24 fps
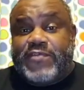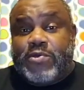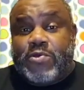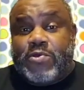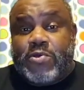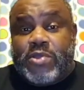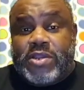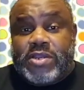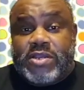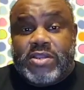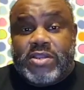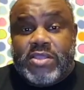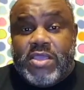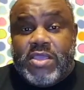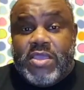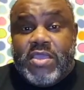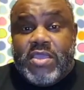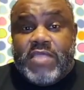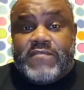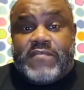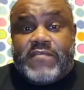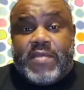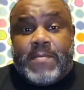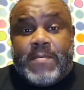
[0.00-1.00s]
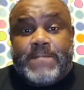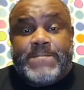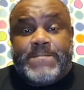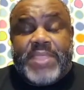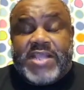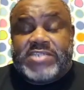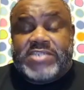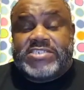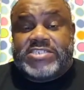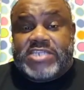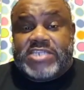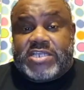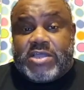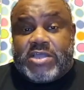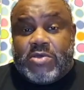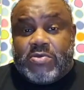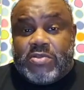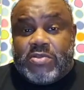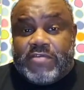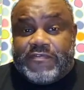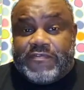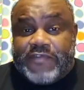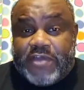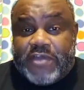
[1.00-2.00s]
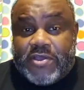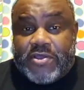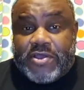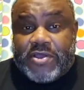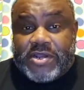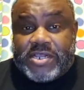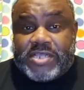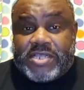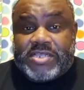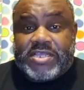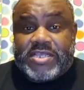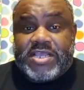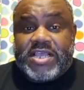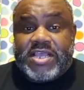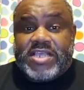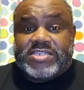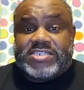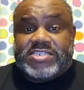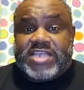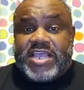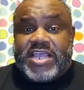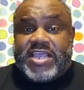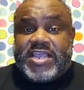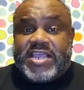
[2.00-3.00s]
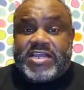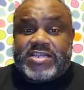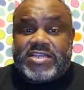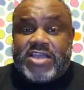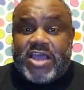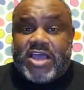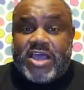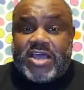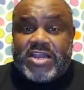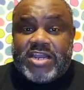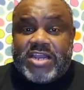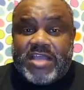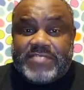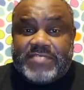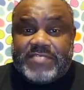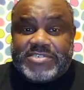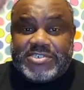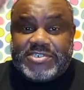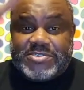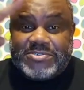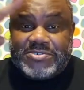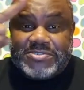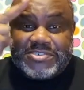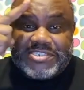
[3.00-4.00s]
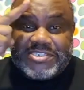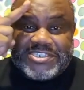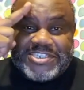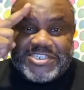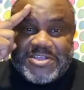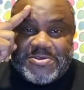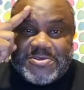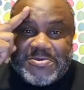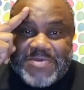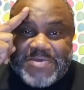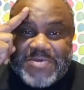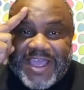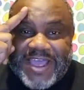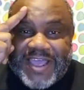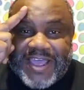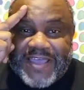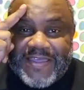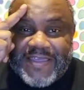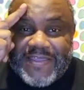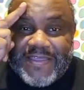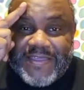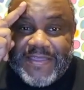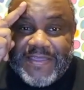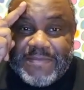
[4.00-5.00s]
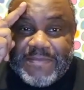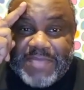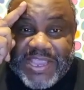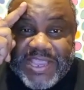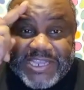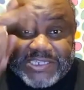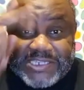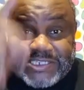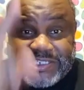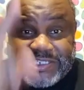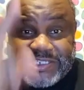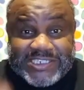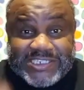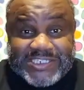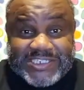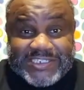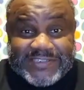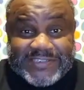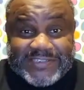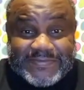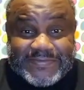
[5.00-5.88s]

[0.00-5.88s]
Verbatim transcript: Floyd from Pensacola, Florida, saying God loves you, so do I. Peace.